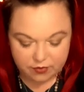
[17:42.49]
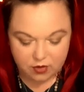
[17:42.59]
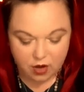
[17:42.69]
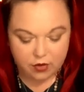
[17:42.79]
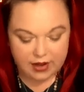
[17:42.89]

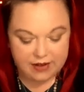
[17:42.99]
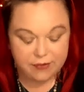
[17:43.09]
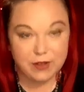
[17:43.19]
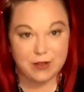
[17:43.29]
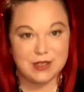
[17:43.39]
All right,
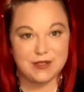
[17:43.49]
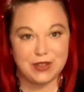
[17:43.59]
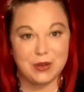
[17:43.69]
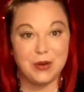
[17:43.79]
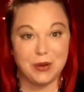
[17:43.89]
for those of
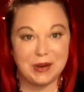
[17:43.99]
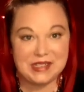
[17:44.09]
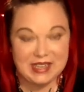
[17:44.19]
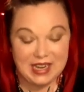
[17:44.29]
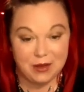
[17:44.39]
you who are
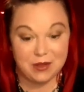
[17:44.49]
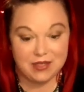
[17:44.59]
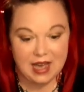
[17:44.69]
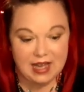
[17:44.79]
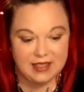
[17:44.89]
resonating with
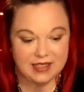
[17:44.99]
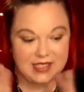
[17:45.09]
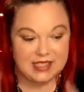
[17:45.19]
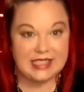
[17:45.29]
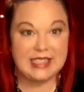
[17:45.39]
that, this
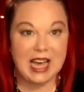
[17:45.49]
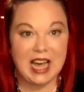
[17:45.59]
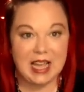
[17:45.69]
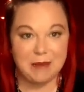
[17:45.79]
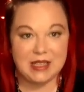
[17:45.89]
is the
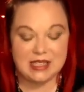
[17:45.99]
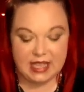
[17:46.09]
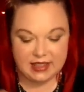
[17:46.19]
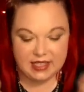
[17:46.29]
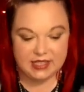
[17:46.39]
time. It's
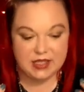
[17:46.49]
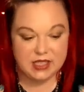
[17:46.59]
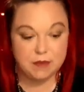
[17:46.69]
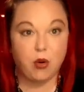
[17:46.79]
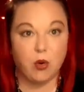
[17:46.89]
like
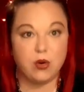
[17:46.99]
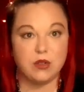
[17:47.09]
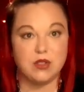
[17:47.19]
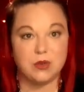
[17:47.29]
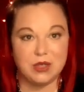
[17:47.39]
this
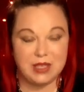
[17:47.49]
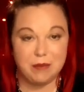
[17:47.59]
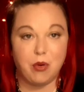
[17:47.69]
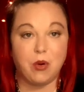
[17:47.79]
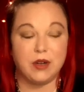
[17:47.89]
portal is really
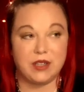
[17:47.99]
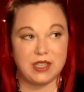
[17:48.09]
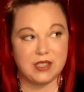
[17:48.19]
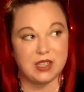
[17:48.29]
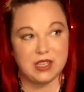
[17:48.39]
important.
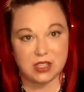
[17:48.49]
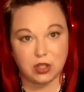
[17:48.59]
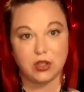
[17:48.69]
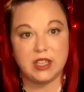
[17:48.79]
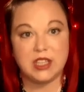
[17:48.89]
It's
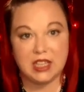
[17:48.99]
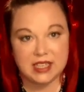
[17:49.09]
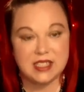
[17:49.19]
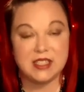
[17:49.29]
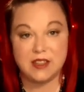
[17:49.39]
learning the
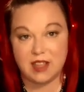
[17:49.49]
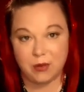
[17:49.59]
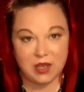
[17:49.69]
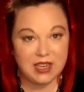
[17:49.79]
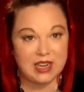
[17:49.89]
lesson so that
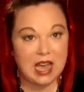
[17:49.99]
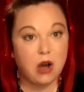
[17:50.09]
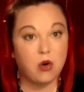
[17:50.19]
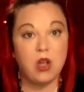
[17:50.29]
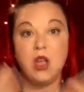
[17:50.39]
we can
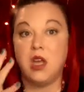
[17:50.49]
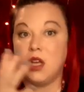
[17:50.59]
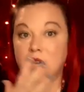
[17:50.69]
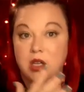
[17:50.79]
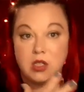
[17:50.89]
now
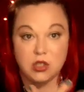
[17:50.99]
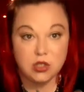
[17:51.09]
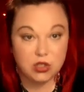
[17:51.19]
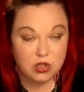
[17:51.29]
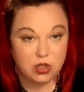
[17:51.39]

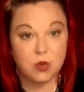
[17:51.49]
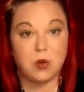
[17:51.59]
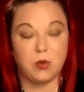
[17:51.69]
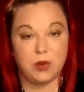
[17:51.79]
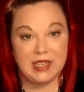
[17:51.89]
do
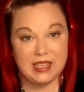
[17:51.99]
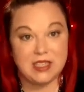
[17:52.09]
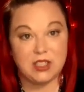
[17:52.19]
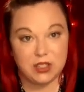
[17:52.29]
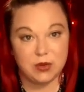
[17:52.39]
what we need
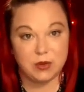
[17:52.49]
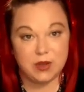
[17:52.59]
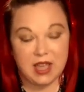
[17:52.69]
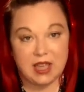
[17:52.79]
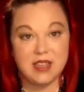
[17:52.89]
to do,
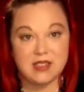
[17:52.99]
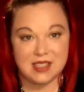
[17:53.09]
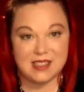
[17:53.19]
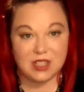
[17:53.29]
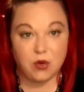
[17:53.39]
okay? Because
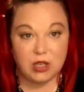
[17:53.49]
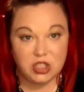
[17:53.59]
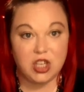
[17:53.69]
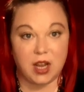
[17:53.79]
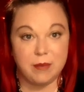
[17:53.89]
it's
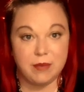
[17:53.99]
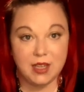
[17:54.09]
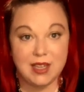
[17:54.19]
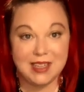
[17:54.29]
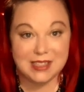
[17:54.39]
crunch time.
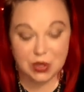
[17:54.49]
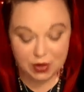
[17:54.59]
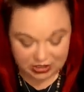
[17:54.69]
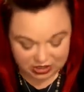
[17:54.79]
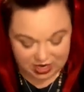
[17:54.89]
It's
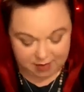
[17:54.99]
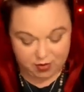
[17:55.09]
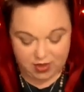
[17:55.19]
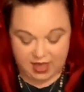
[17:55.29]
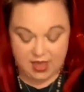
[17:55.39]
crunch time,
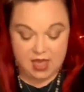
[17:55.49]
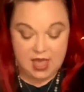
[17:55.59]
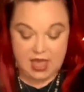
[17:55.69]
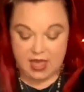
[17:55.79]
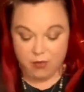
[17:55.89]
okay?
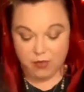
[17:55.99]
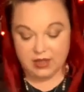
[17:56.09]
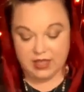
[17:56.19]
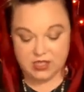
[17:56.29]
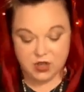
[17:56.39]
It
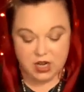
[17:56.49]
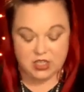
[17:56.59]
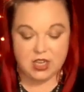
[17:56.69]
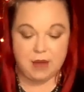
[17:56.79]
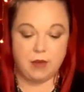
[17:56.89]
really is
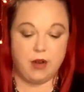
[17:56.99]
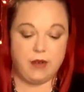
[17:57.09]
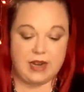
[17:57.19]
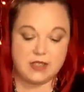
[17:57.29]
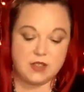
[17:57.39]
crunch time. All
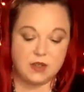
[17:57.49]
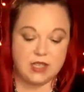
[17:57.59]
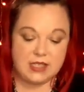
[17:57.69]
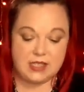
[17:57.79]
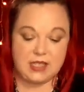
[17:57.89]
right, so
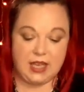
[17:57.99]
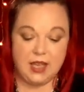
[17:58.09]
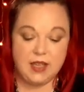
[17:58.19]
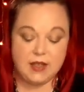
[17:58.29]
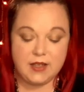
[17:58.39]
let's see
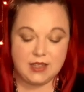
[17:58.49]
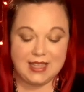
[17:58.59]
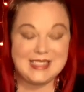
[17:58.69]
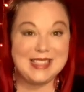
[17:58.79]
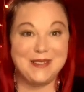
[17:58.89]

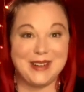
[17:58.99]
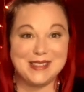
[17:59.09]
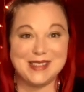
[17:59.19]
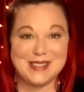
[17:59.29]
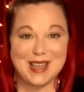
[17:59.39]
what
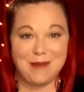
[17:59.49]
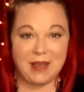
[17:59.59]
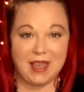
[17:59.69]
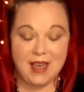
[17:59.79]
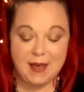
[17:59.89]
else is
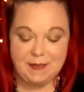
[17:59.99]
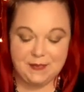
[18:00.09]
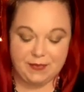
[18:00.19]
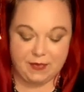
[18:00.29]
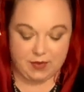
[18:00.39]
coming up.
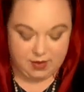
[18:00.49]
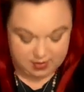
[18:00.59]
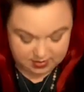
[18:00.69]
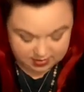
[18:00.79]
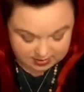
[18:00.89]

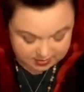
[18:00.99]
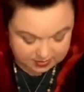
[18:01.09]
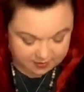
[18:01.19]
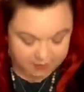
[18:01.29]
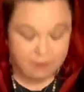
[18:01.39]

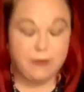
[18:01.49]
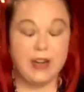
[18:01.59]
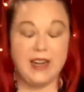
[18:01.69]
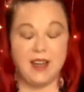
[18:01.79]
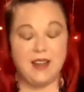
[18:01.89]

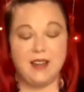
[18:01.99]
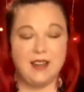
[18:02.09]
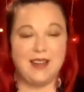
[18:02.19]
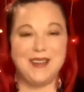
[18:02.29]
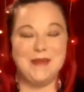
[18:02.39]

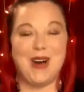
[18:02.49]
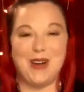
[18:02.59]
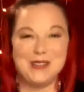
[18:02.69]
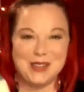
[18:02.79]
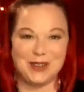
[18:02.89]
Freedom.
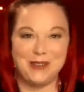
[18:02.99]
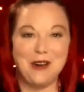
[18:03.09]
Also,